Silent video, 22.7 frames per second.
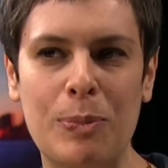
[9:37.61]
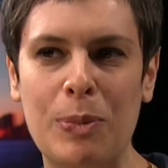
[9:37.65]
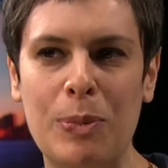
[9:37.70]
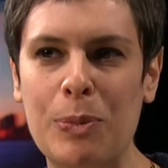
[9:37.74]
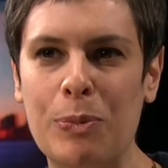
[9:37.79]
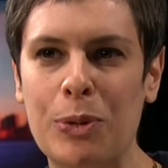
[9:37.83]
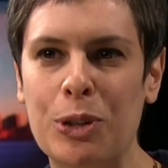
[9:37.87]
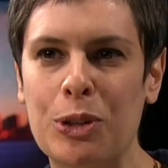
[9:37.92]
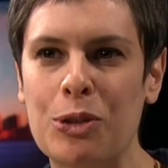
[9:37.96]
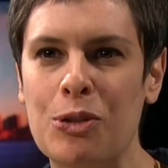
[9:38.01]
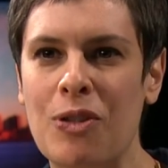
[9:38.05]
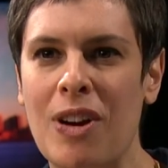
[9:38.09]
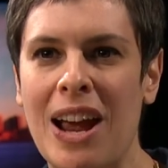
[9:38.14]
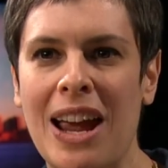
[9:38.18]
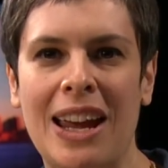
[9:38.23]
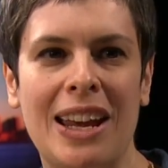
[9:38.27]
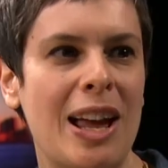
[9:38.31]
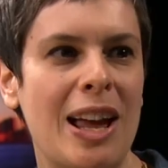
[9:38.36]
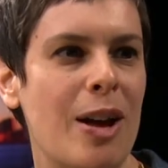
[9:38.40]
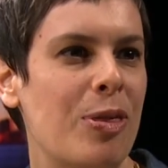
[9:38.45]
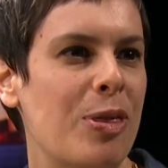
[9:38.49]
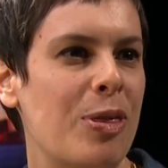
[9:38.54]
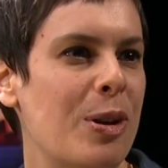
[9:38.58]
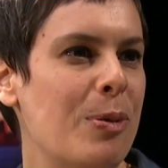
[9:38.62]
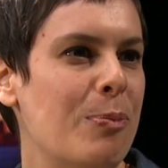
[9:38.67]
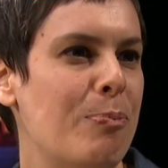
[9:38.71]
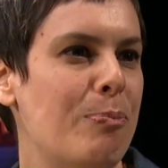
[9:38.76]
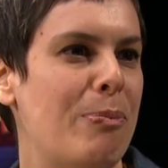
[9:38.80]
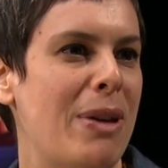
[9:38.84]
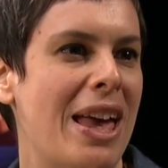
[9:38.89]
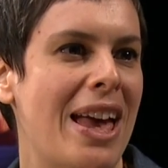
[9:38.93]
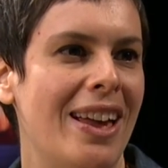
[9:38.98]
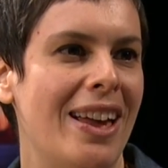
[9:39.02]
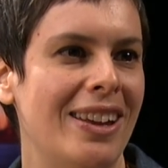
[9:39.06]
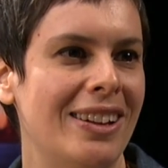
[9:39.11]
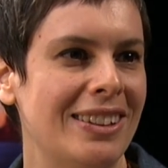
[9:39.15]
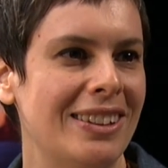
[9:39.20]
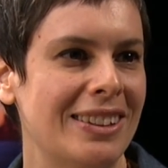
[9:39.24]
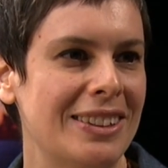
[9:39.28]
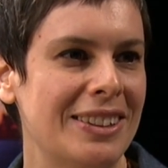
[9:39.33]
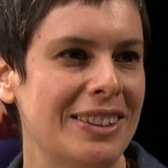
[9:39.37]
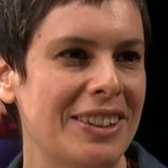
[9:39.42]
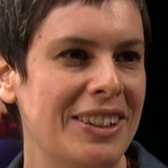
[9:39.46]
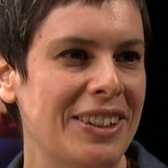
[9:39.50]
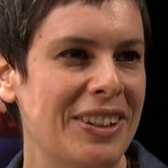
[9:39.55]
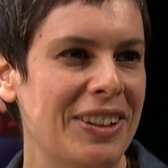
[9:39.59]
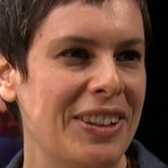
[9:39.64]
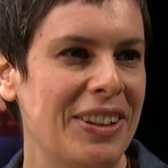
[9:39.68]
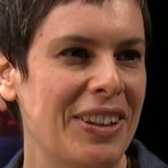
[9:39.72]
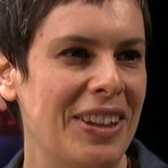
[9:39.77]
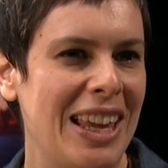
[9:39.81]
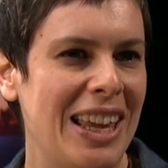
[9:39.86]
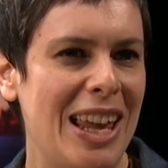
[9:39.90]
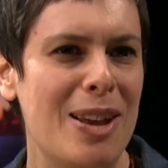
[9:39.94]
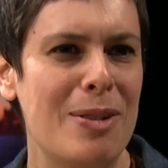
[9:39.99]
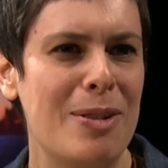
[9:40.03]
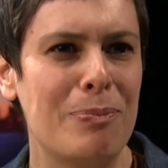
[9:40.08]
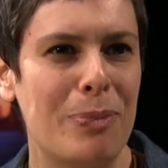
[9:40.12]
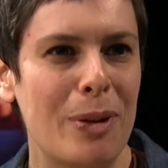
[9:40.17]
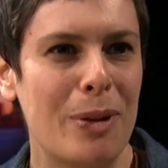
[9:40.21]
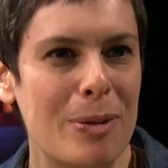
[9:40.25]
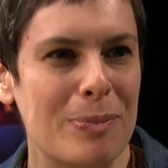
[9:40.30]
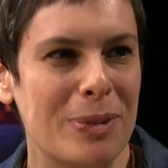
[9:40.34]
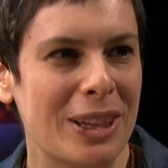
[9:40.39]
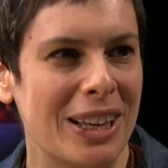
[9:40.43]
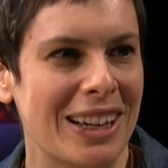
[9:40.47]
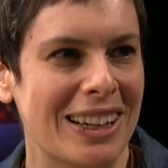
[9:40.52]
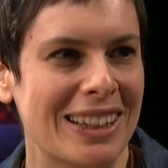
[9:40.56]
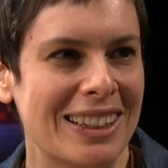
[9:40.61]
people trying out their bed. I know. In public.